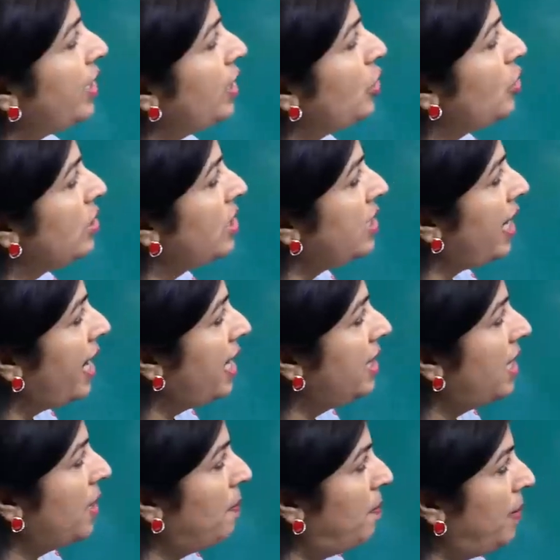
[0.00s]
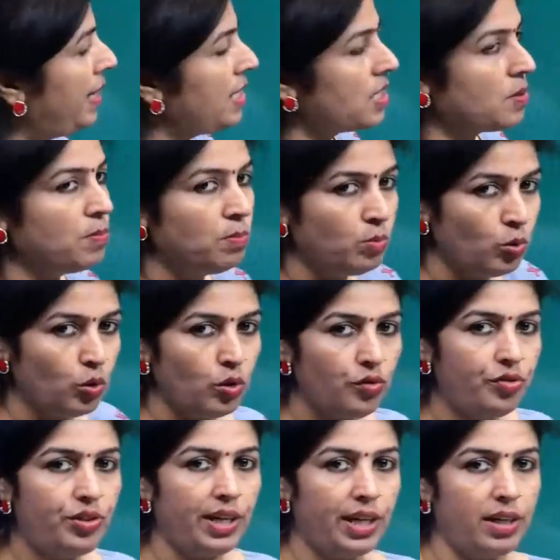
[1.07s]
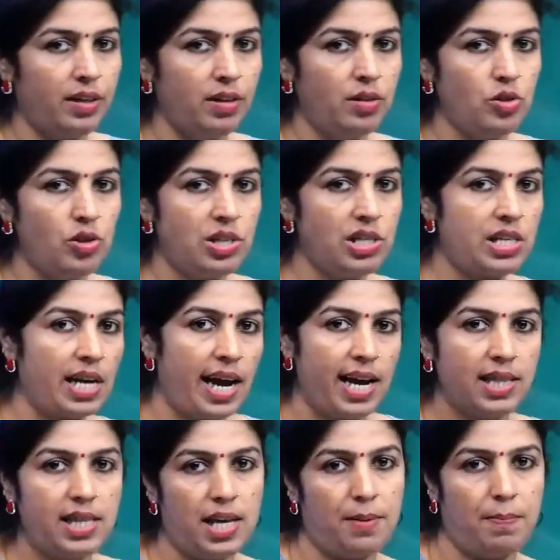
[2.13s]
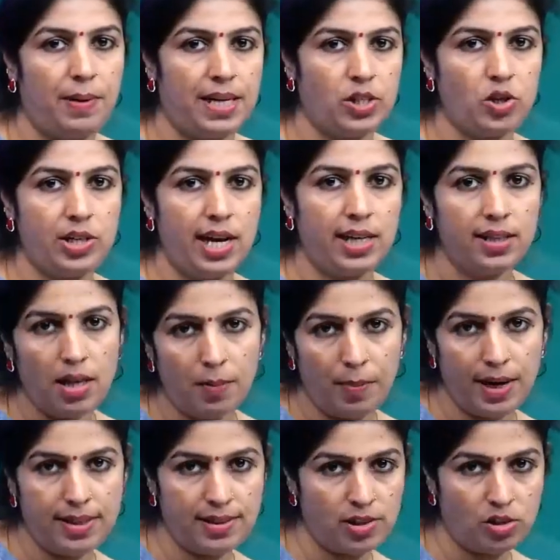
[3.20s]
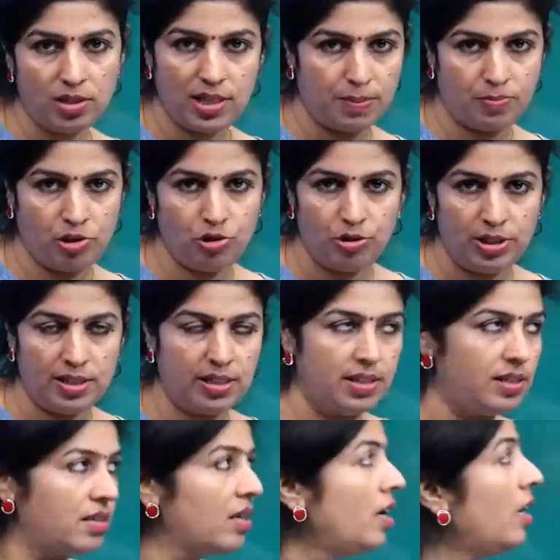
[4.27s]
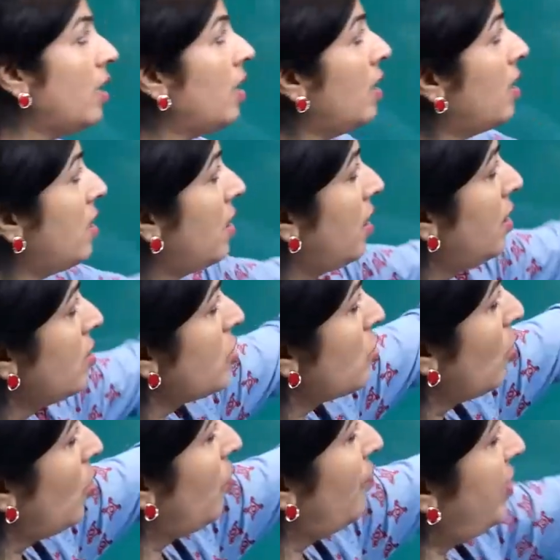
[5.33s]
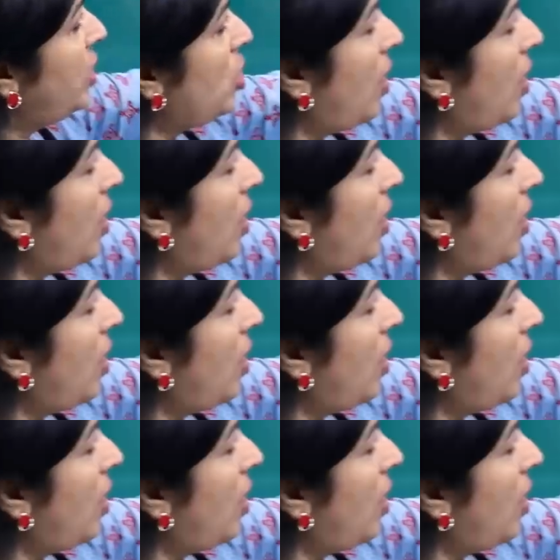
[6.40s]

in to take their place? Moved in to take their place. To take their place is to substitute, isn't it? So which